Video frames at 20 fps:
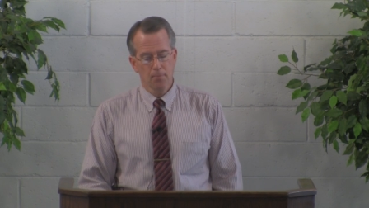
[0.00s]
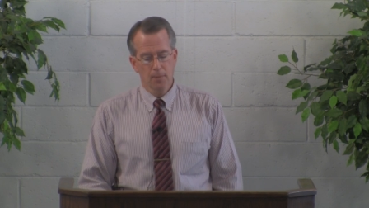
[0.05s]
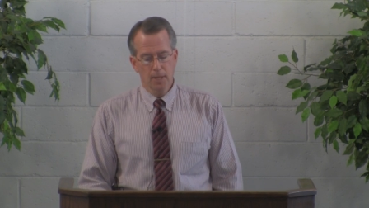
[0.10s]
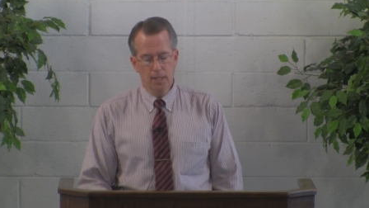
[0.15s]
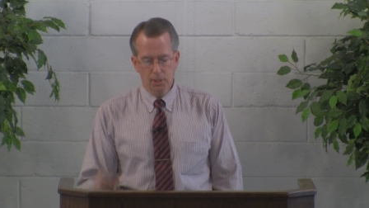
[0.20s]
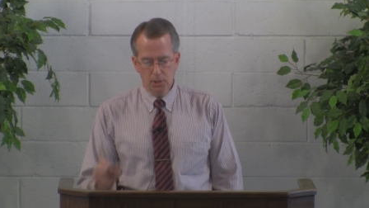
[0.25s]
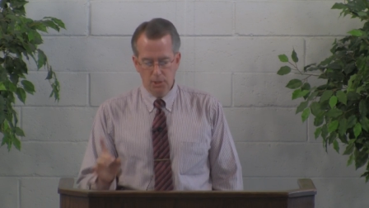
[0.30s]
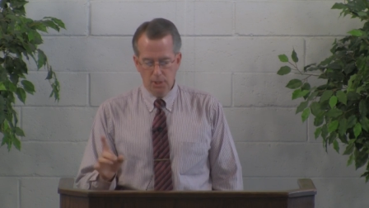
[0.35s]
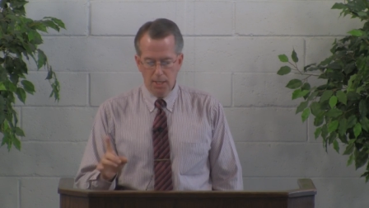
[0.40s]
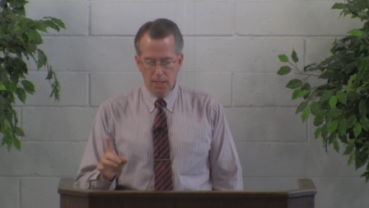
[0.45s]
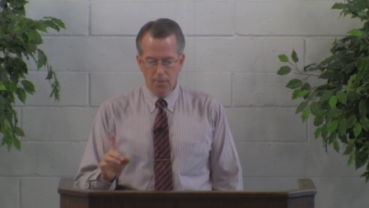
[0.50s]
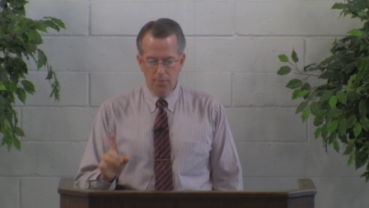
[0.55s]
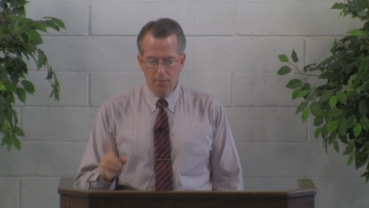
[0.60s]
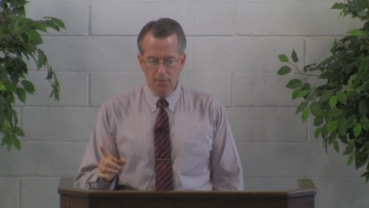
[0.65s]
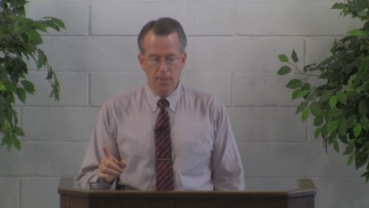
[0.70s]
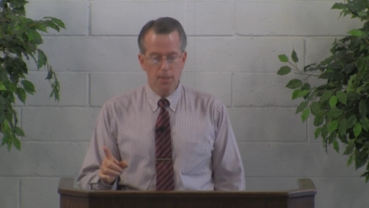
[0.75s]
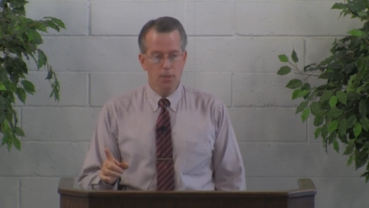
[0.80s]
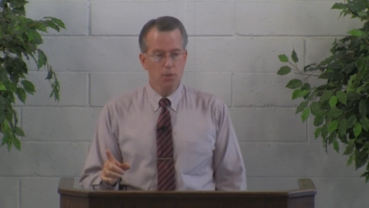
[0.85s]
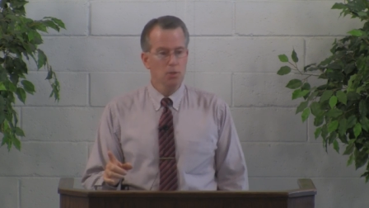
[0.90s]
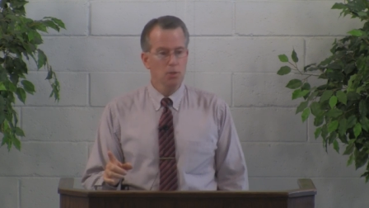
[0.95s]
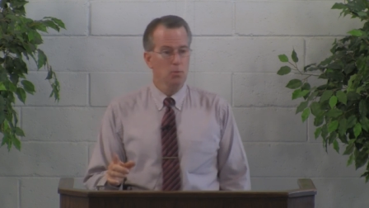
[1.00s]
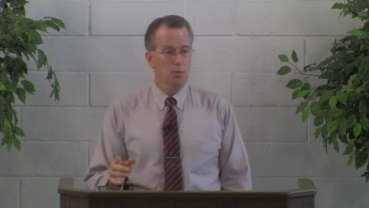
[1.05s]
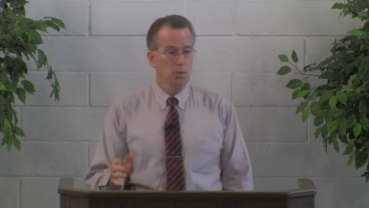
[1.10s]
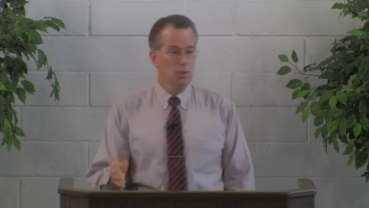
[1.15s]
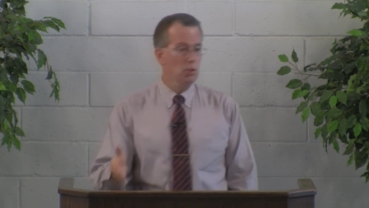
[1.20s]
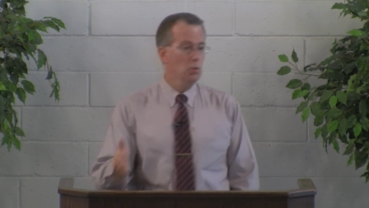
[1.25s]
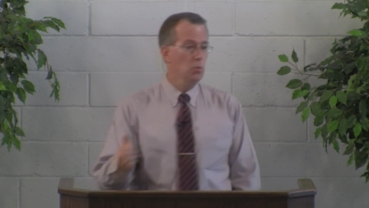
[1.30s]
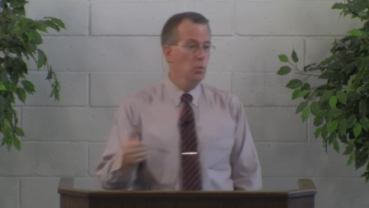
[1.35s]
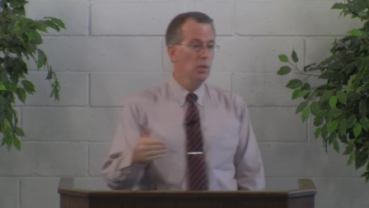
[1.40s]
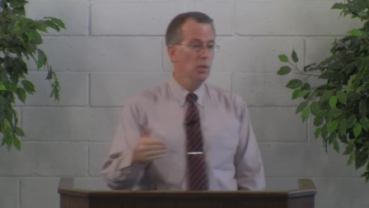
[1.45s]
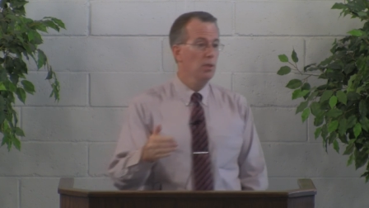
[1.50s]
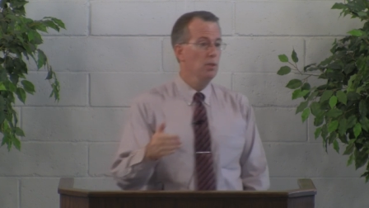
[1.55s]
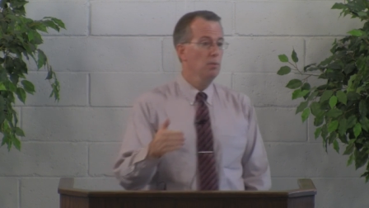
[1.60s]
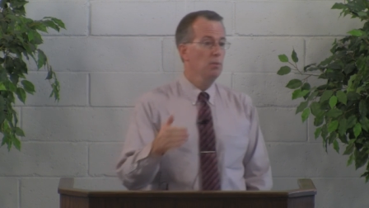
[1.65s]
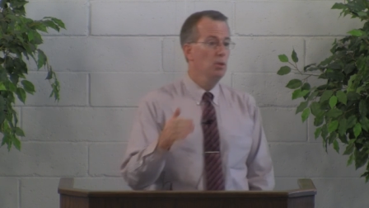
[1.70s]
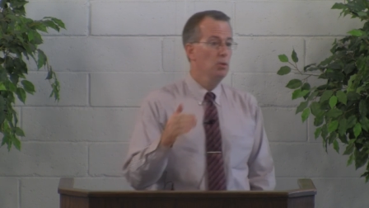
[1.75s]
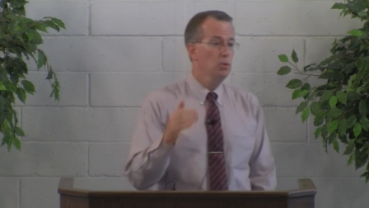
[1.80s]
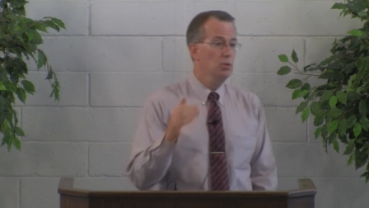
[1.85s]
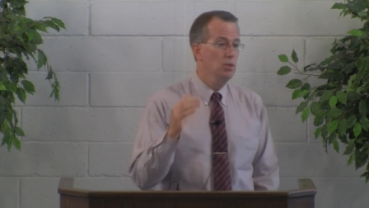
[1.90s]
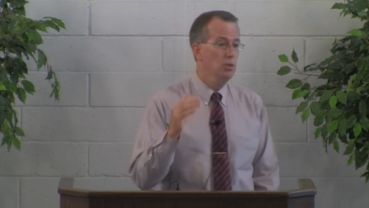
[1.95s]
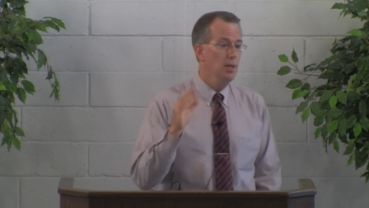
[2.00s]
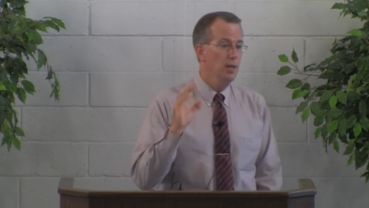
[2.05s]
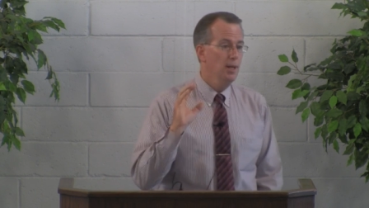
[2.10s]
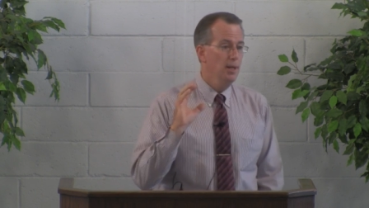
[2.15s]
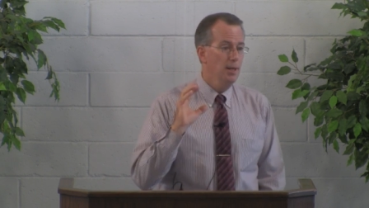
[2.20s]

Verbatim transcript: He said this, which is one of the most